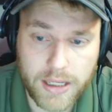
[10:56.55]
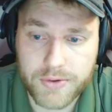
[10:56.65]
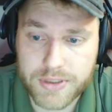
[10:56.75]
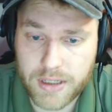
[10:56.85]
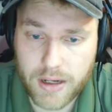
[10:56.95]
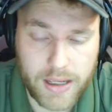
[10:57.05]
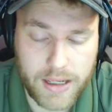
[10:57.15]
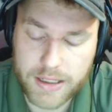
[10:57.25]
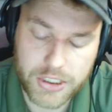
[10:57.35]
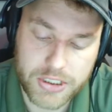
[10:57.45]

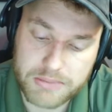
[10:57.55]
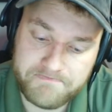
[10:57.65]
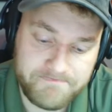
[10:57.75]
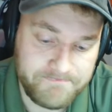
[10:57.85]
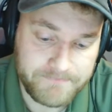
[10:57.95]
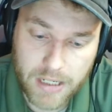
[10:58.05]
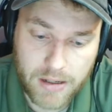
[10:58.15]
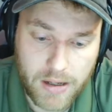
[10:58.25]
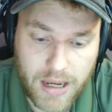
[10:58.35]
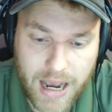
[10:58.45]

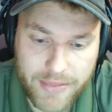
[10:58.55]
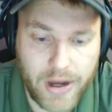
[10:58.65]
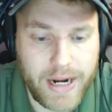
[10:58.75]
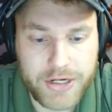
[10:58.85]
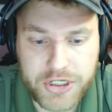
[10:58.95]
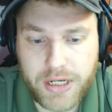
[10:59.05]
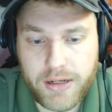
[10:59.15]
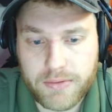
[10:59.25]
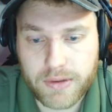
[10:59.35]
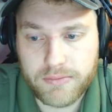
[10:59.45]
I thought
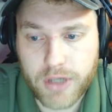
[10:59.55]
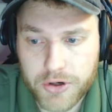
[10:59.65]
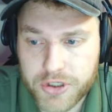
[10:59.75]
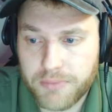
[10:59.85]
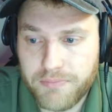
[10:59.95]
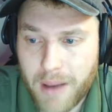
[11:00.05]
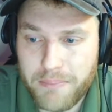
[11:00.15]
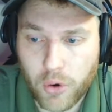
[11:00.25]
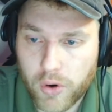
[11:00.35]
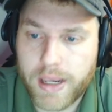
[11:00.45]
AG coached a
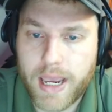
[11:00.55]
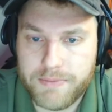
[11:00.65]
poor game